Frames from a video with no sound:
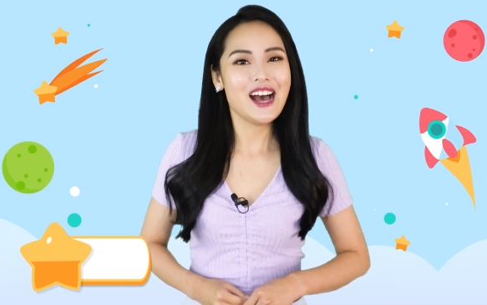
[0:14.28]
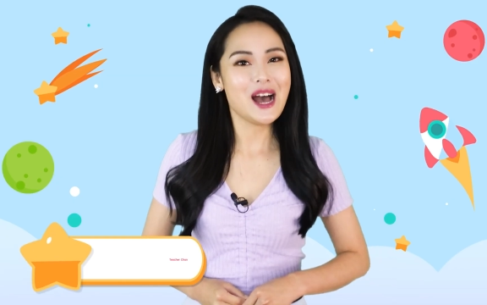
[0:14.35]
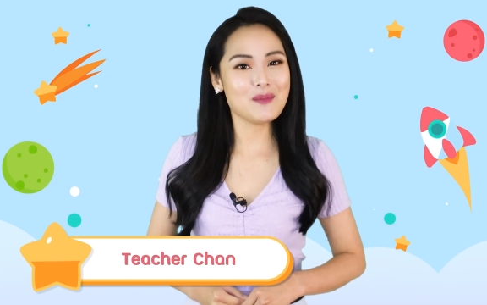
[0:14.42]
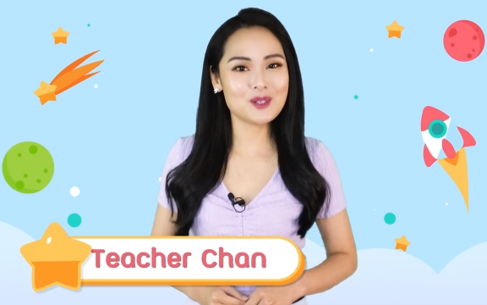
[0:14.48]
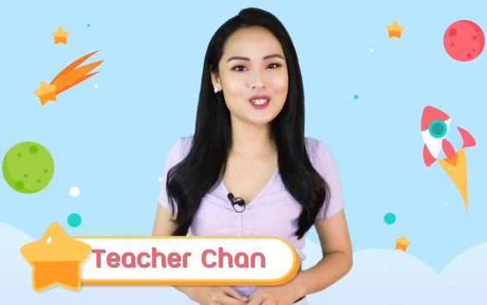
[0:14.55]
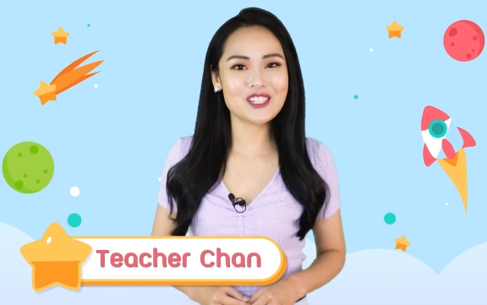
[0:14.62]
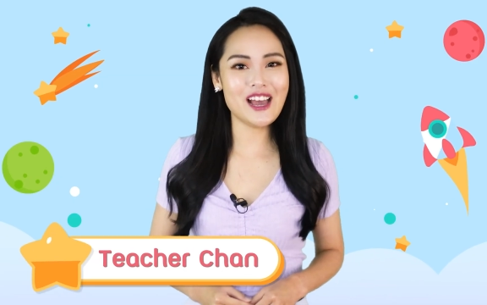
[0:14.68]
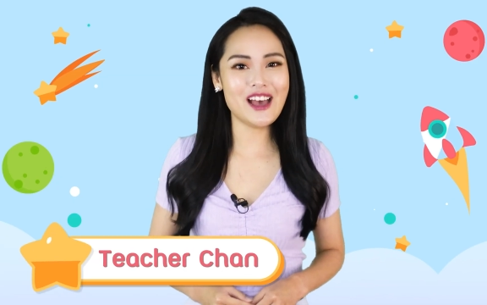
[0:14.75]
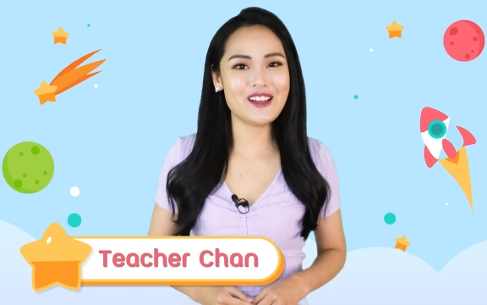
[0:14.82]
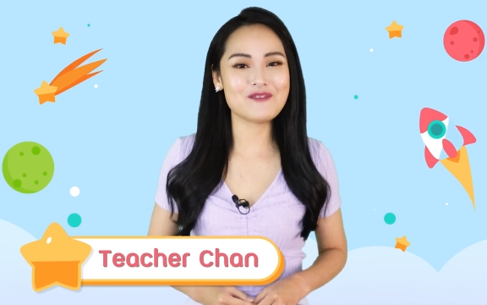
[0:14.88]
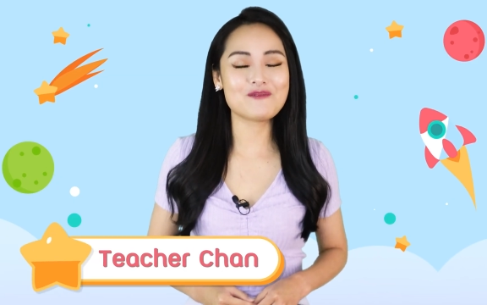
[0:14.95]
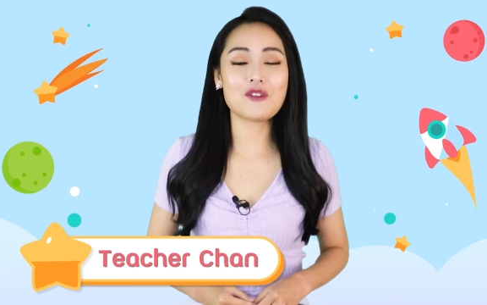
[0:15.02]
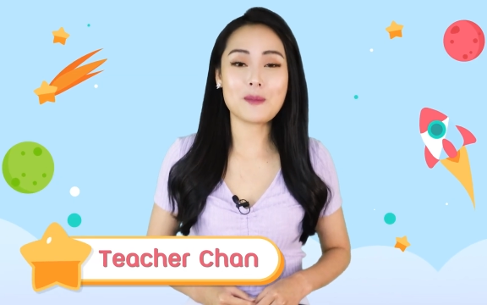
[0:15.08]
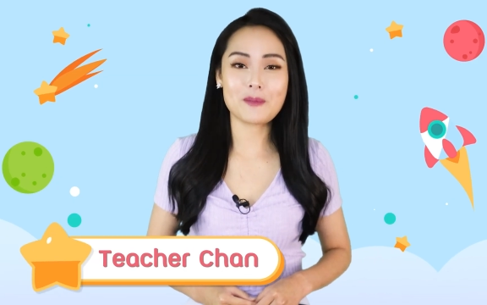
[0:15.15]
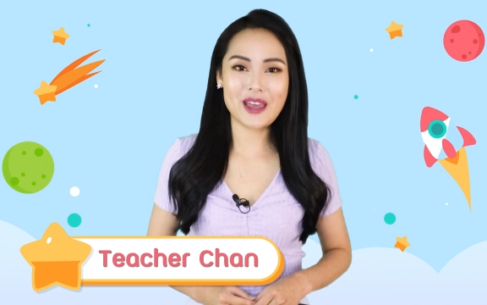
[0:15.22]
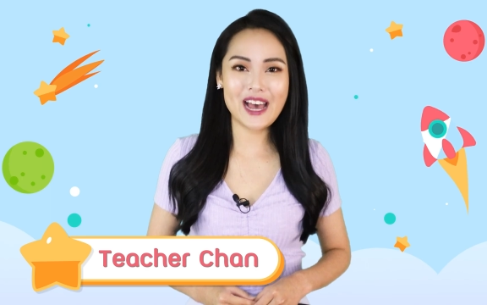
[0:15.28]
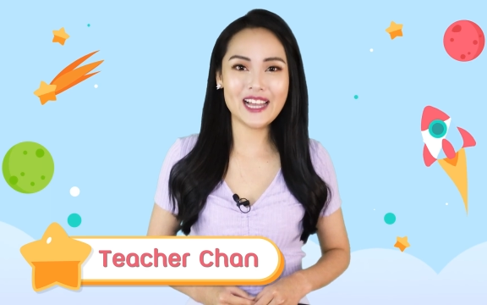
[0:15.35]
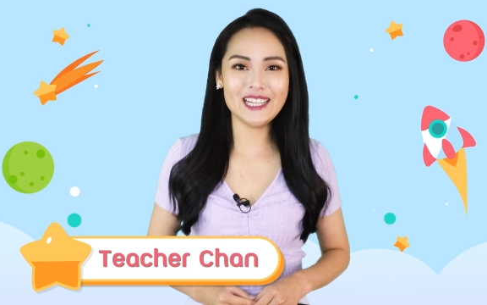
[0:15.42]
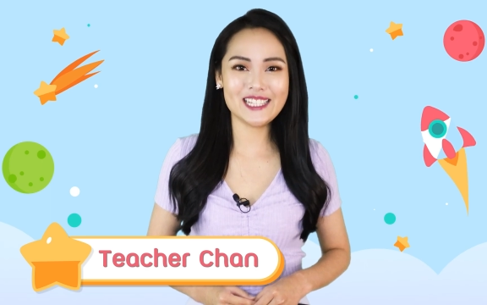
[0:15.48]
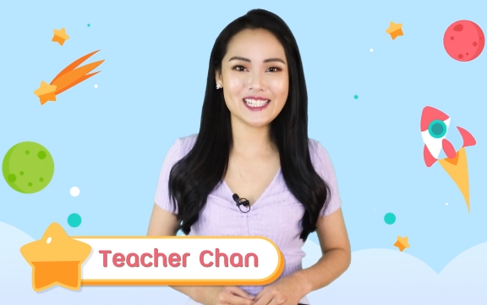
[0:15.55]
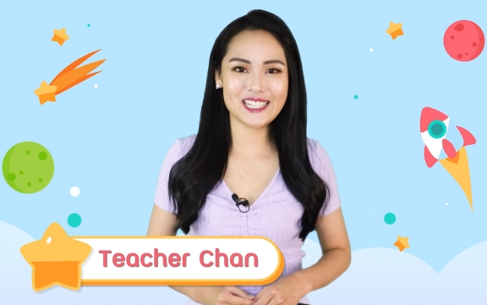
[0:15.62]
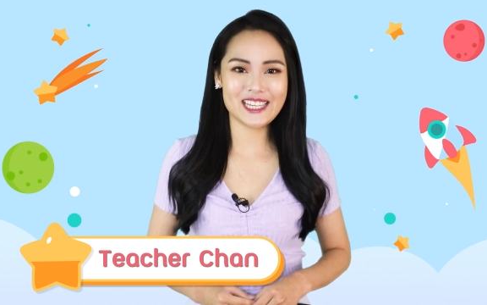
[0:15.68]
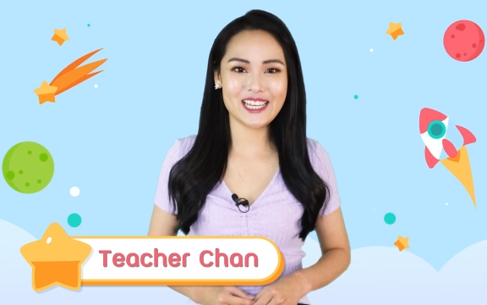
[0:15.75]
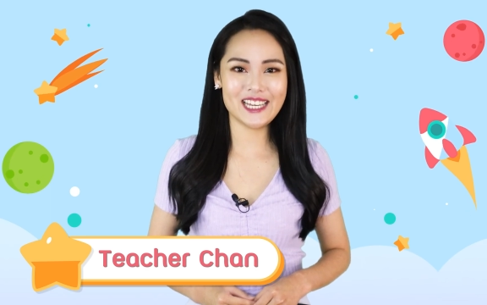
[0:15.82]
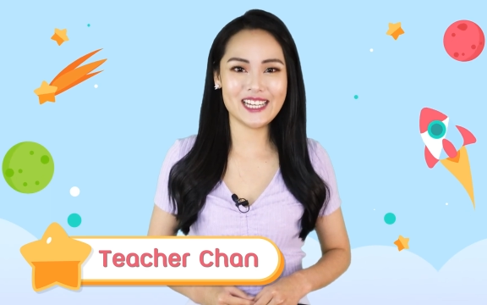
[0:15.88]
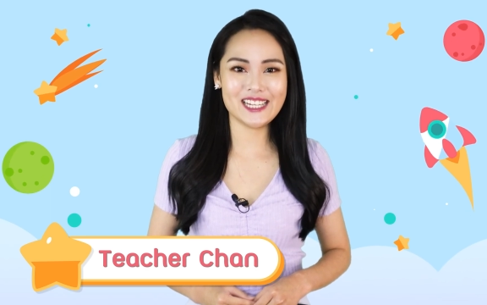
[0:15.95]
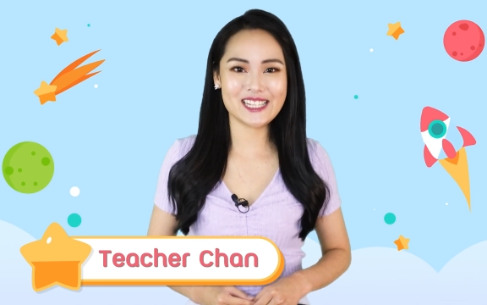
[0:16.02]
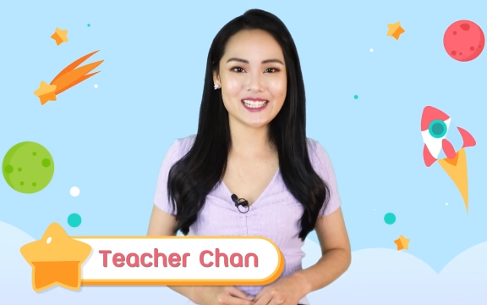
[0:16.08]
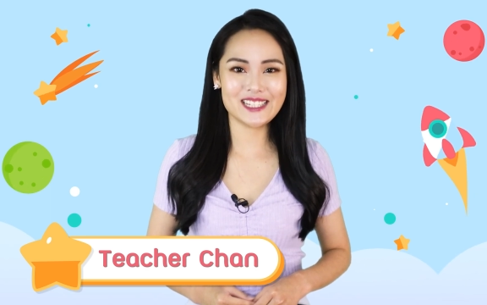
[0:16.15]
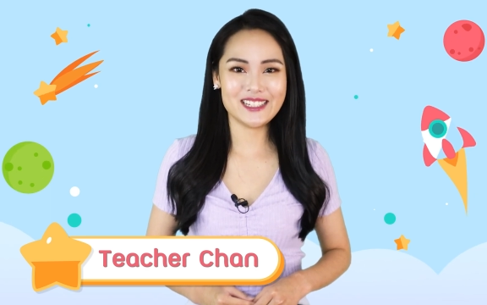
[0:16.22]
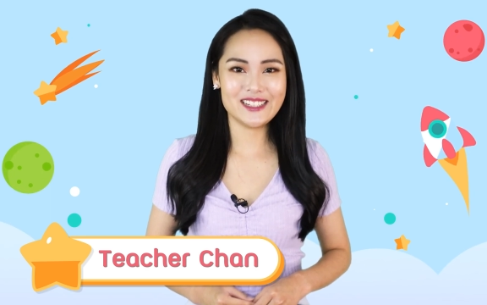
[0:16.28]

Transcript: I'm Shen from Galaxy Kids.